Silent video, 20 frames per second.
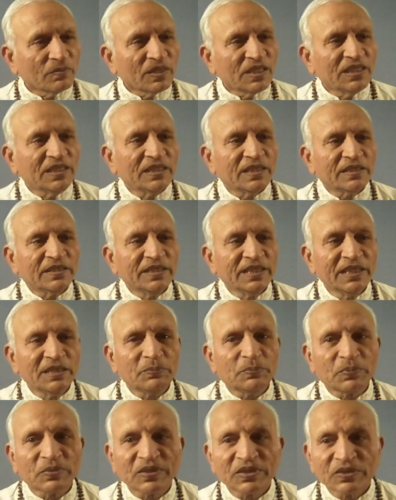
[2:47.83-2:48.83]
In a deep
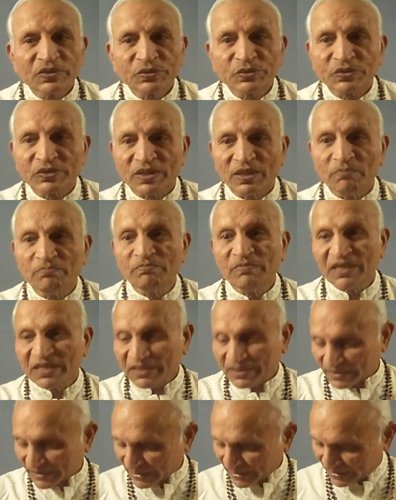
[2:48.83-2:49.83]
slumber
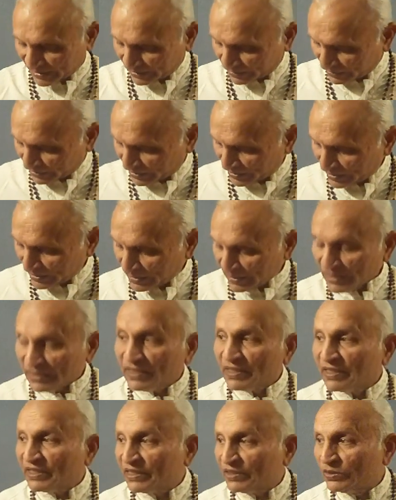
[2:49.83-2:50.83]
state,
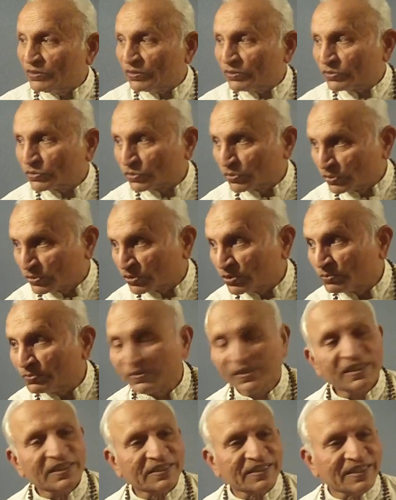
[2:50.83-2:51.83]
you know, susupti
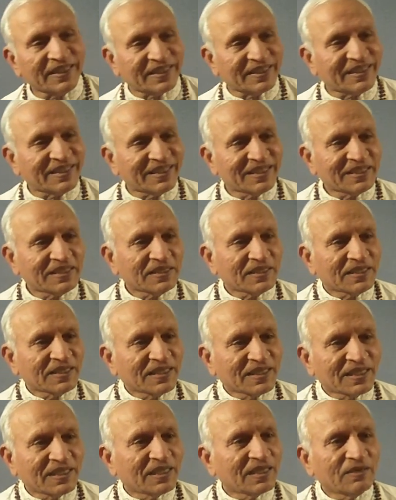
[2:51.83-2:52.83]
state,
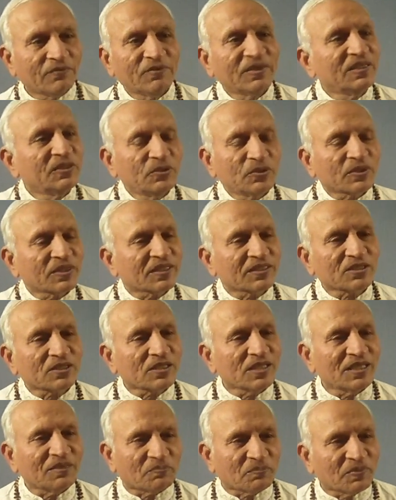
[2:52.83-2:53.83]
when you are
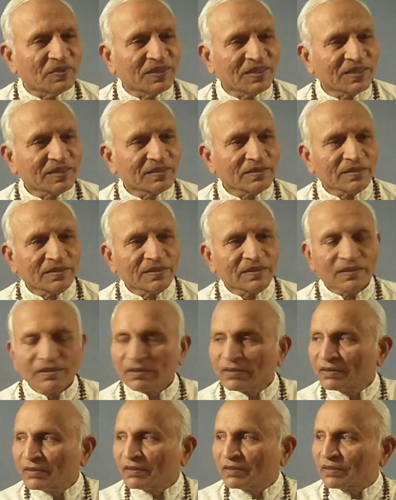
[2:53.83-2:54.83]
asleep,
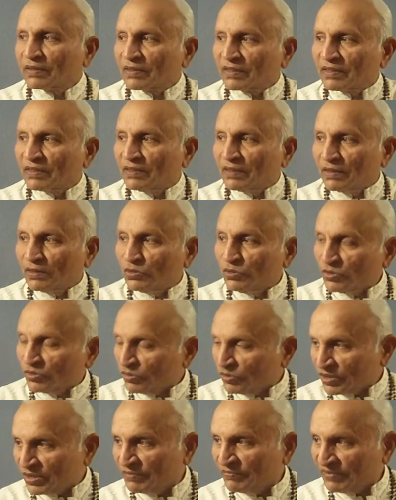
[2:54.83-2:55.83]
you are
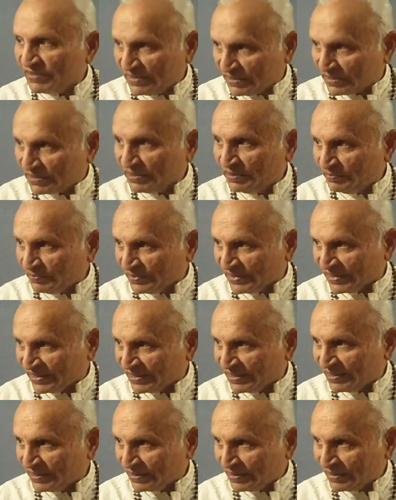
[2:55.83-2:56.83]
not even dreaming.
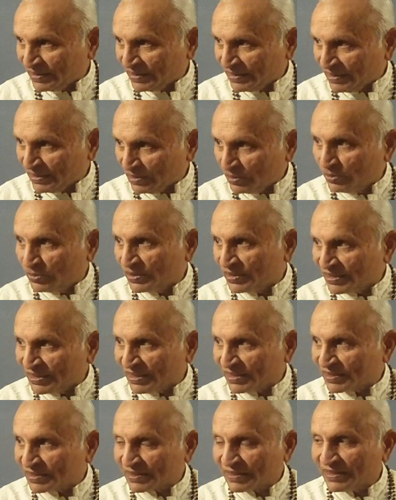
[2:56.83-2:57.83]
During that
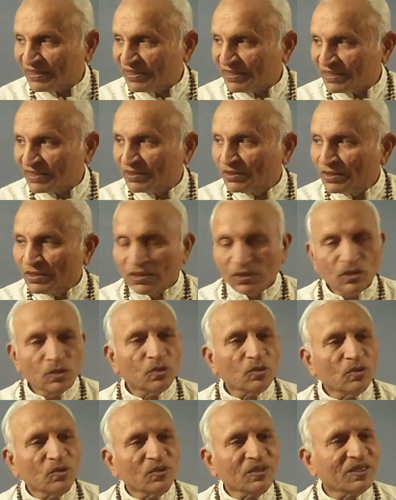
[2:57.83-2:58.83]
state, you are
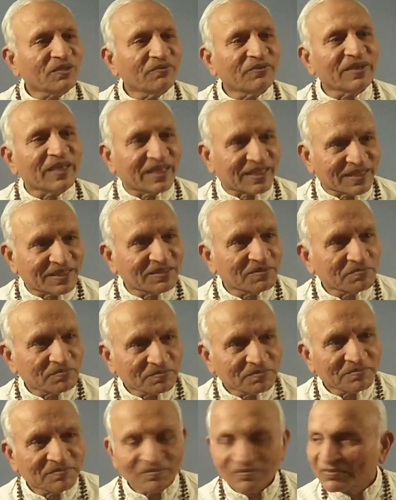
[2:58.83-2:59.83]
not aware,
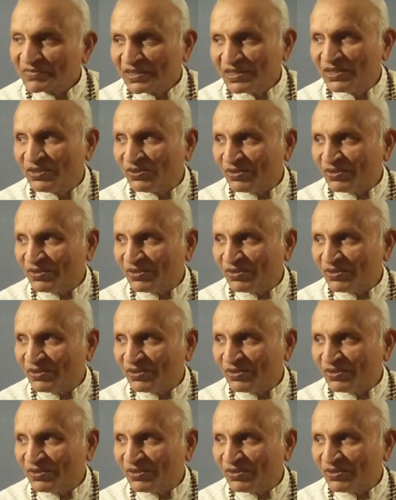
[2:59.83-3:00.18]
you know.